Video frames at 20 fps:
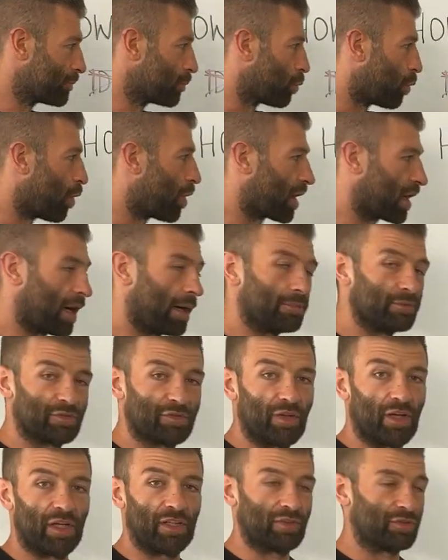What comes
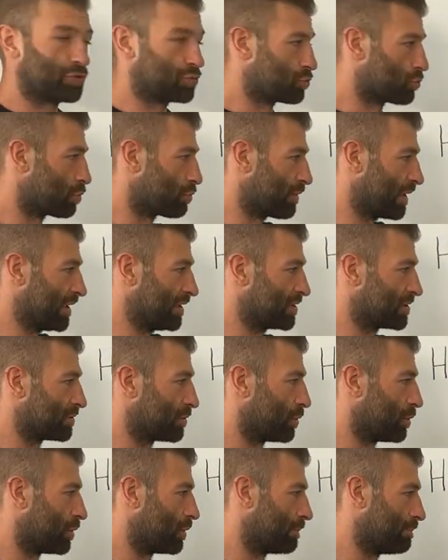first, drawings
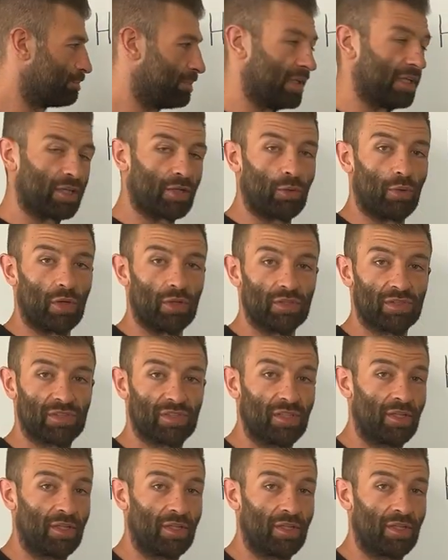or bill of quants?